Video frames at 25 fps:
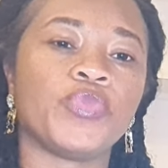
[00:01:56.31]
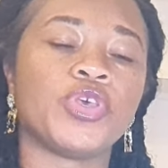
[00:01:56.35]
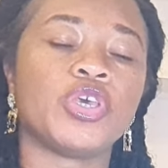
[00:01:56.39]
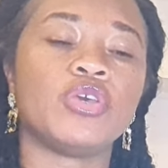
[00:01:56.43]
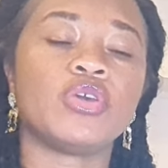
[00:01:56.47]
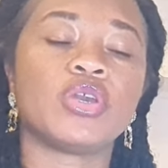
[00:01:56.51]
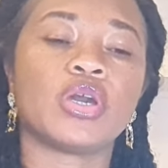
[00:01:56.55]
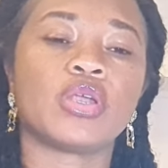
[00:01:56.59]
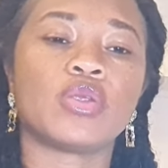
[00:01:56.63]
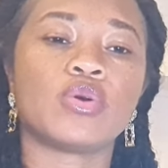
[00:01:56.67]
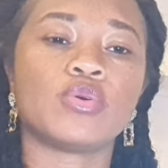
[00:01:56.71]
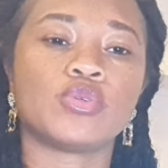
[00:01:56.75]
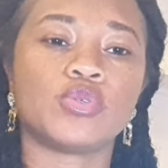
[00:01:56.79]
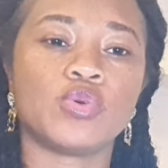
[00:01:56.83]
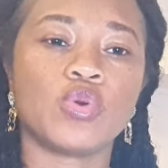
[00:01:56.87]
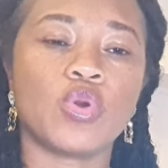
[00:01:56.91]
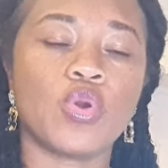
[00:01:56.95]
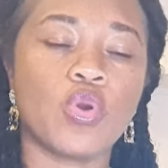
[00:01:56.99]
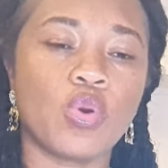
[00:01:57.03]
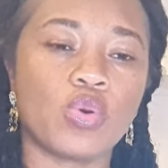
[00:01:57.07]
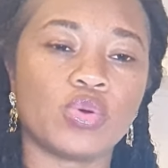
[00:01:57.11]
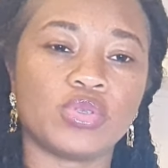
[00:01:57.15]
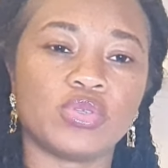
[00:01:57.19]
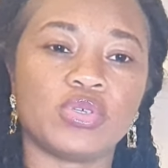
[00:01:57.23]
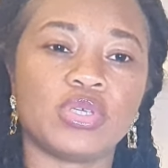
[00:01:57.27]
You can also
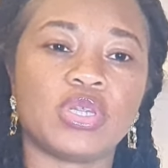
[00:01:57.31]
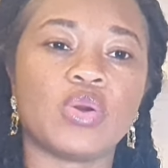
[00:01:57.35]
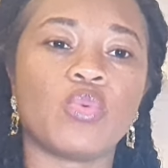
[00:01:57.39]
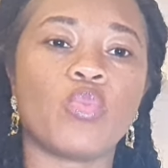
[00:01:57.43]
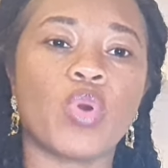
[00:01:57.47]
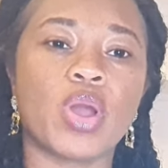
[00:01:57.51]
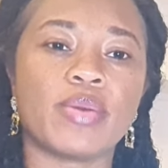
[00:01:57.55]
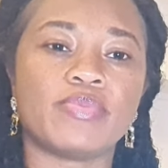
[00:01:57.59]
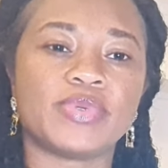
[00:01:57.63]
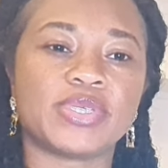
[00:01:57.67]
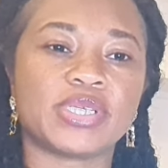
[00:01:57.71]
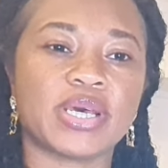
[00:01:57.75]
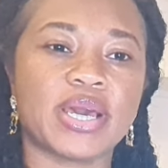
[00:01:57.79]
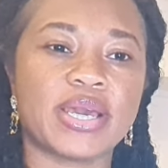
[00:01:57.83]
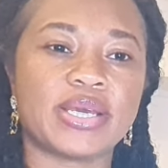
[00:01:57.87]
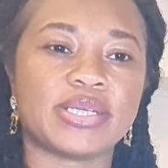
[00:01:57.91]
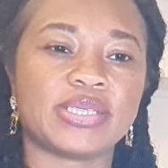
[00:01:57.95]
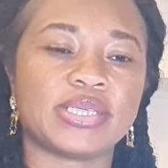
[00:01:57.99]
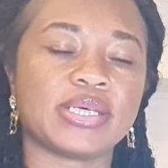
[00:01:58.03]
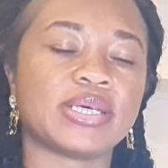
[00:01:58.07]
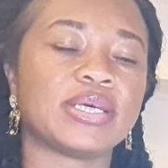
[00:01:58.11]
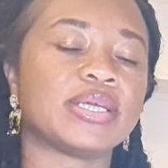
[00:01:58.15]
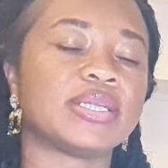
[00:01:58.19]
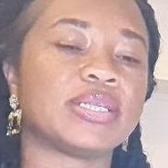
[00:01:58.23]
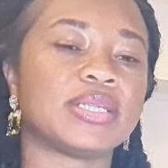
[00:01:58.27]
go onto the
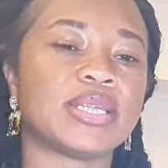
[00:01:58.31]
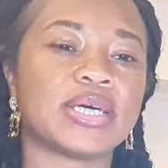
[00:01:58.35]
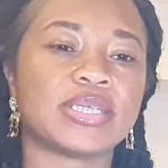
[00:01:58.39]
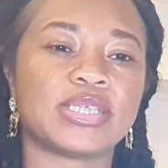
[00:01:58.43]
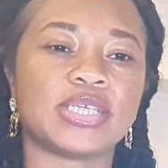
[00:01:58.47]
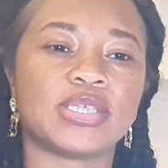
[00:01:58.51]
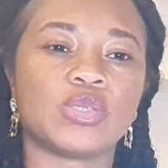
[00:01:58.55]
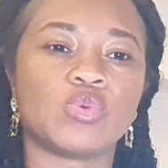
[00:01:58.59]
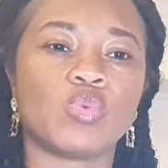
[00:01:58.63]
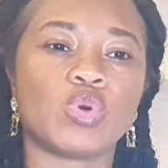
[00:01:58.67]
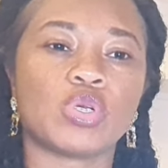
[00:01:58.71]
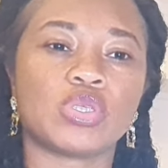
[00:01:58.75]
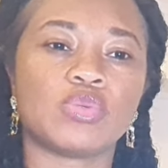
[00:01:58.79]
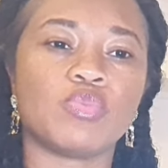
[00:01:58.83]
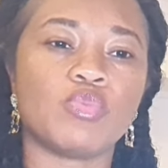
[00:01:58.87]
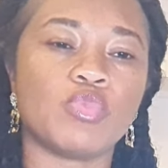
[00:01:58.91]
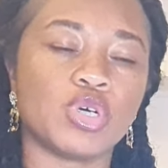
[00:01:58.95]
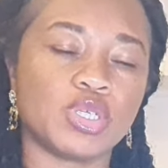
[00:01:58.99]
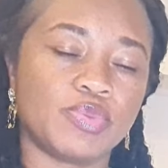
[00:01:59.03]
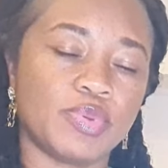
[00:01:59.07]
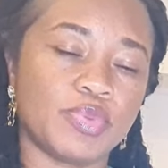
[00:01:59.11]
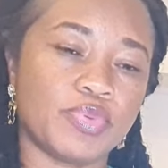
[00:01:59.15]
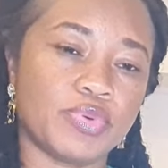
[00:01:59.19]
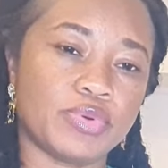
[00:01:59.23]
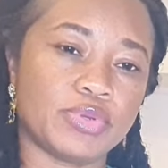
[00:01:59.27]
website, and that is what
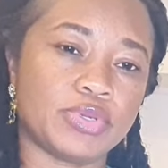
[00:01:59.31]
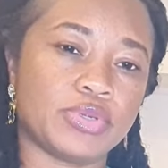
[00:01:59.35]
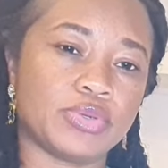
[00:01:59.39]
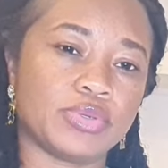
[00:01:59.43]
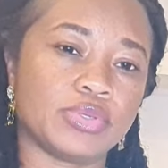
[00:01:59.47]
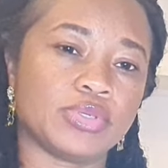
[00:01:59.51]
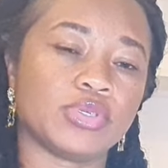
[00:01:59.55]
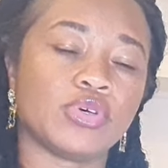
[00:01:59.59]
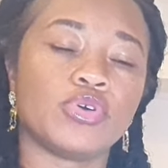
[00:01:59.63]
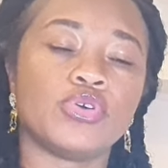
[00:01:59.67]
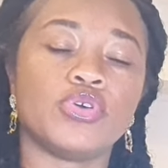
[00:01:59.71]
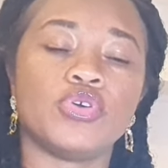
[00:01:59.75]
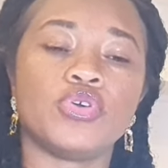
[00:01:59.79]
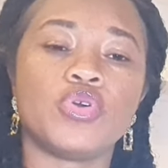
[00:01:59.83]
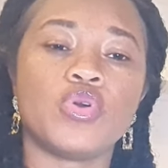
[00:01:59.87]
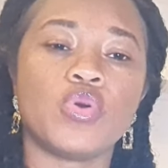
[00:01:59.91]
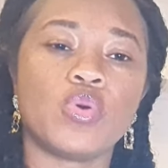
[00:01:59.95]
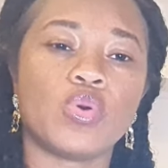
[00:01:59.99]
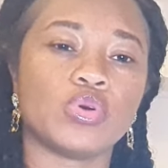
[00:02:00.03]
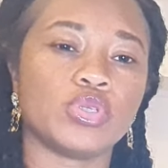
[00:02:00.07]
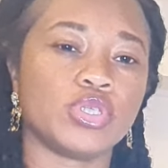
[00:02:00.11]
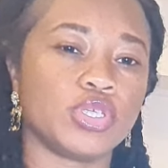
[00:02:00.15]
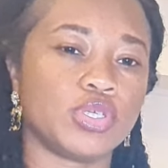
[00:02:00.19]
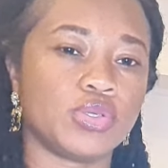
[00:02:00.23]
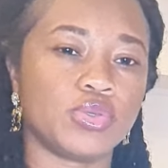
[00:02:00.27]
most people do. So you
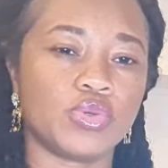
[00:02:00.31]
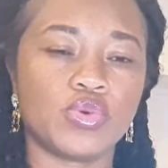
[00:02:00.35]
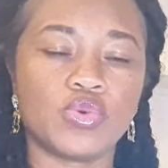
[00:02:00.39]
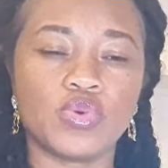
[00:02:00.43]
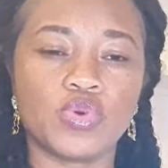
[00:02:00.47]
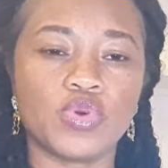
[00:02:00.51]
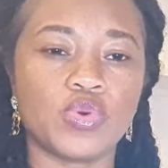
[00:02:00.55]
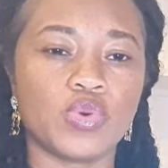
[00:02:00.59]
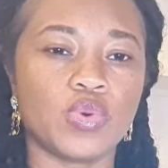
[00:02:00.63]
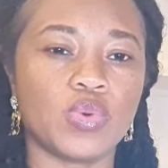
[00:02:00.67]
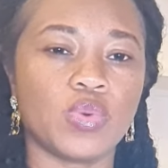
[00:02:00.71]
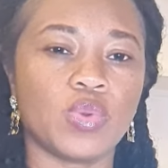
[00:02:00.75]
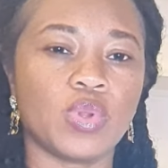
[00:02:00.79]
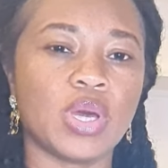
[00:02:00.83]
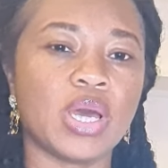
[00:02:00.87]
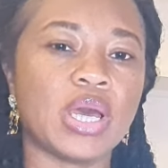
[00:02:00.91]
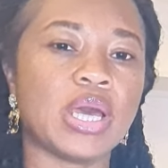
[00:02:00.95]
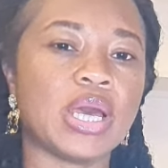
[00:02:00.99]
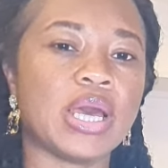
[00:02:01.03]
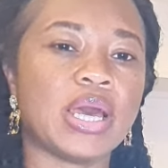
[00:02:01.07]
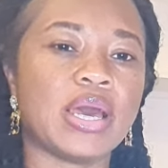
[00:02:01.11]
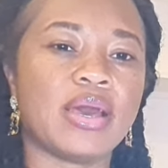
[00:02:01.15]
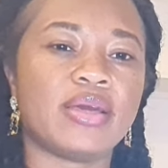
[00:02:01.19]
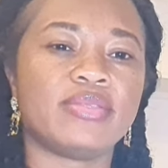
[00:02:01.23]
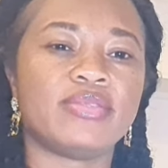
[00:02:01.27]
go on to Google,
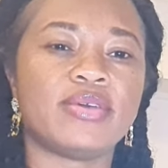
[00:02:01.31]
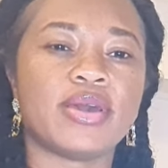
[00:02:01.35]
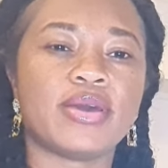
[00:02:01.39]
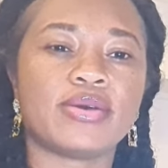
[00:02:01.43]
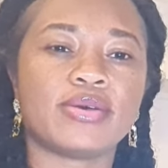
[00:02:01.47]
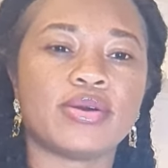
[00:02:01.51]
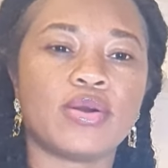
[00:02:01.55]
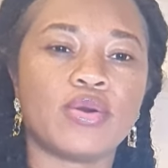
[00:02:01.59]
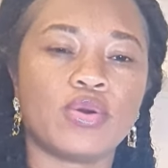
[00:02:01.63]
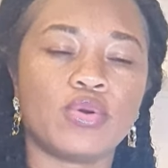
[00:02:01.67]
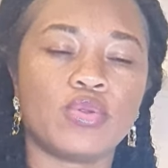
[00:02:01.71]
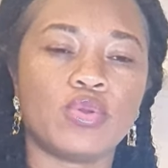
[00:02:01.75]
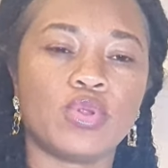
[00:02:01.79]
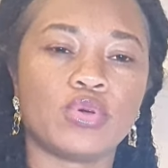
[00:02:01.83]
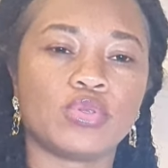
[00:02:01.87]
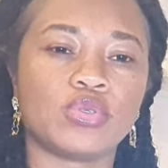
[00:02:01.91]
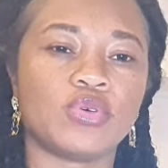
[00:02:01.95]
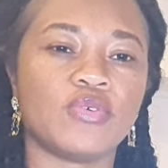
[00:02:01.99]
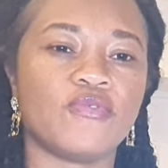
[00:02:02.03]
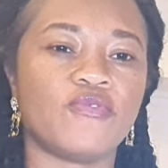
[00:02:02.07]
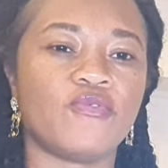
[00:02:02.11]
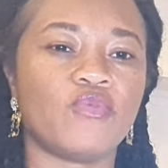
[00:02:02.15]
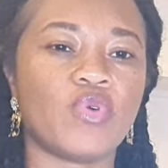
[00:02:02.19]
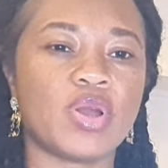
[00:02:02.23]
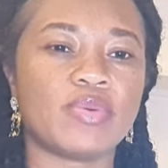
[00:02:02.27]
and there are a whole lot
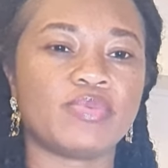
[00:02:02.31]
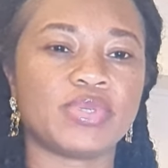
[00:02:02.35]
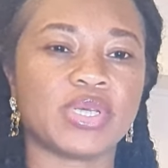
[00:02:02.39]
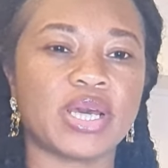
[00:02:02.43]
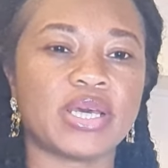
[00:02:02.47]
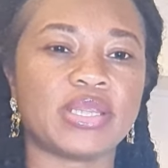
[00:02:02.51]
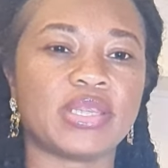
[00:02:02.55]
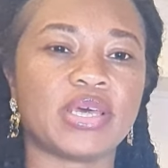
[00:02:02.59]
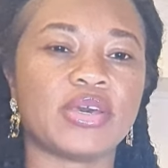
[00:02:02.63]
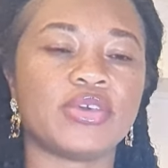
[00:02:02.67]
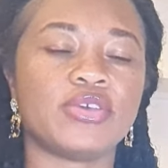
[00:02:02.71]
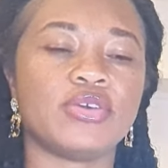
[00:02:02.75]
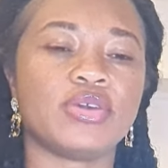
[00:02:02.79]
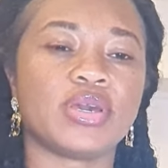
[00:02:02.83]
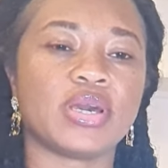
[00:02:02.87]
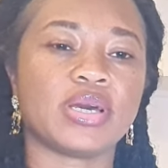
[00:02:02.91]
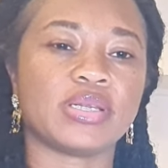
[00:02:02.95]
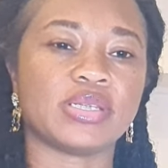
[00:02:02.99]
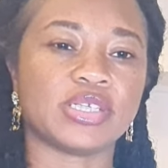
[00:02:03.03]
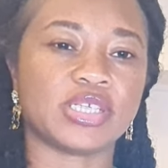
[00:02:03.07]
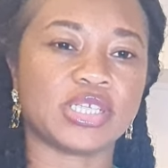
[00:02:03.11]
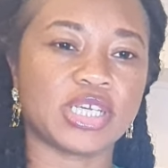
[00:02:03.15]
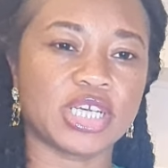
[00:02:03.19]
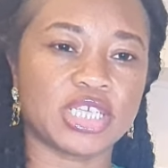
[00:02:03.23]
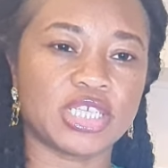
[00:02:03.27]
of websites that you
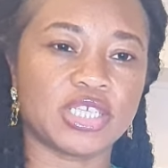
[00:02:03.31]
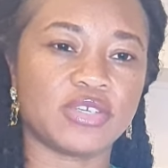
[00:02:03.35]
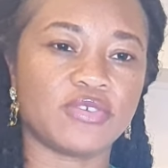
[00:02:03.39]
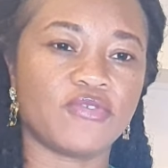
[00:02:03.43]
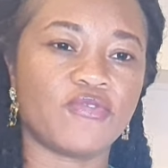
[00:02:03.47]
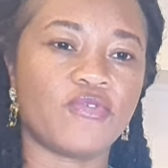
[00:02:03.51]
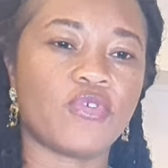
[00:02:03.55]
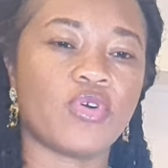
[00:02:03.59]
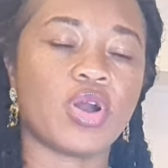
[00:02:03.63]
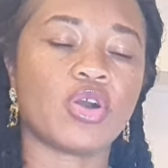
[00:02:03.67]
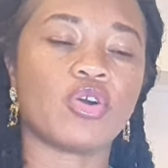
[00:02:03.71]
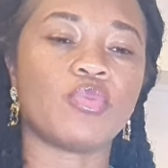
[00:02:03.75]
can search for